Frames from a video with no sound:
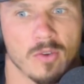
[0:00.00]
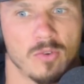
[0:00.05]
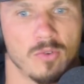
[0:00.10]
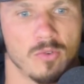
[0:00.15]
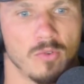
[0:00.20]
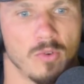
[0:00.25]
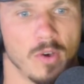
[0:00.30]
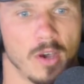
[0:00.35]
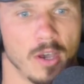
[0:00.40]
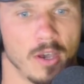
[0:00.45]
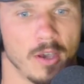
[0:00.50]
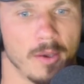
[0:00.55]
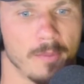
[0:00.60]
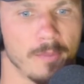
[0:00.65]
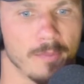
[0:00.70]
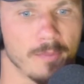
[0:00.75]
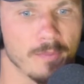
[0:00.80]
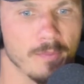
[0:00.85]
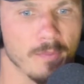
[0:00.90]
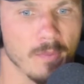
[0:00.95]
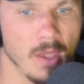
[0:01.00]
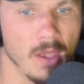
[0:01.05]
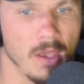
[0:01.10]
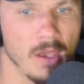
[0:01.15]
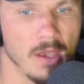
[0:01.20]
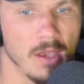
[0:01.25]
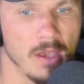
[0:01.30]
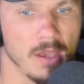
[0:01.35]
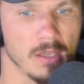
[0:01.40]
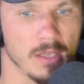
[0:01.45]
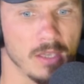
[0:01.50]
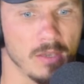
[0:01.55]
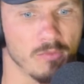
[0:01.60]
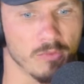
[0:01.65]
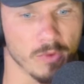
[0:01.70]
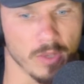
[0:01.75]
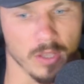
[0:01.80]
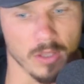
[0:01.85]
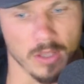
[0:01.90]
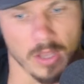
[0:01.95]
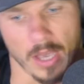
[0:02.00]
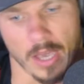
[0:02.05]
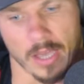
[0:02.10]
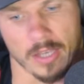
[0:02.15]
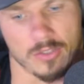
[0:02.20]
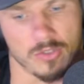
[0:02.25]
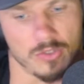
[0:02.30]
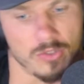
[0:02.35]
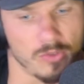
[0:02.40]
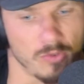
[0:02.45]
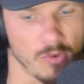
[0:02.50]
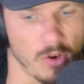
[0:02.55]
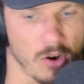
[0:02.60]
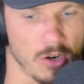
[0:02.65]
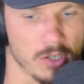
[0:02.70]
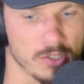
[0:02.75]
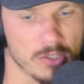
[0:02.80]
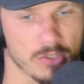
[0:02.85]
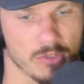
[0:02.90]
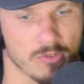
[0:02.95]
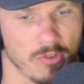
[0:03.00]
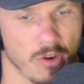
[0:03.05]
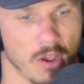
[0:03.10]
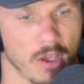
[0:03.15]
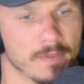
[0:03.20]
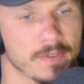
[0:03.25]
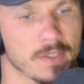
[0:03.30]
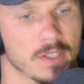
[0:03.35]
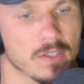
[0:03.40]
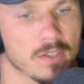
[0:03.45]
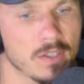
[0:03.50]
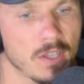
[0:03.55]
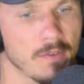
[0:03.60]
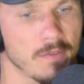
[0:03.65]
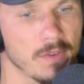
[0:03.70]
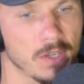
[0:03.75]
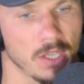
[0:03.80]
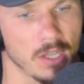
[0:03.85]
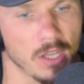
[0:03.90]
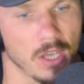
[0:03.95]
who um, uh, he really liked to do arts and crafts and stuff, and he